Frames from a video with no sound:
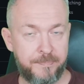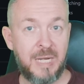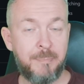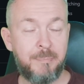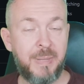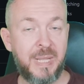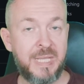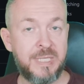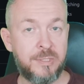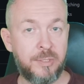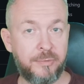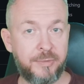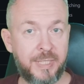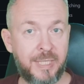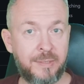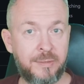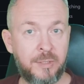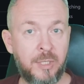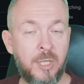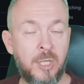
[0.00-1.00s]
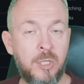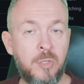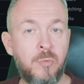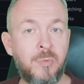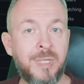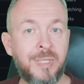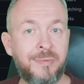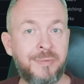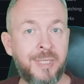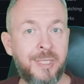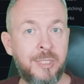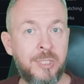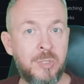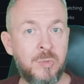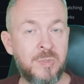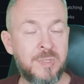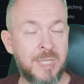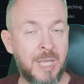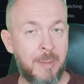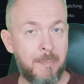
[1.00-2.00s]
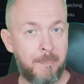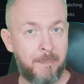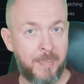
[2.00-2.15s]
And based on that, you can then use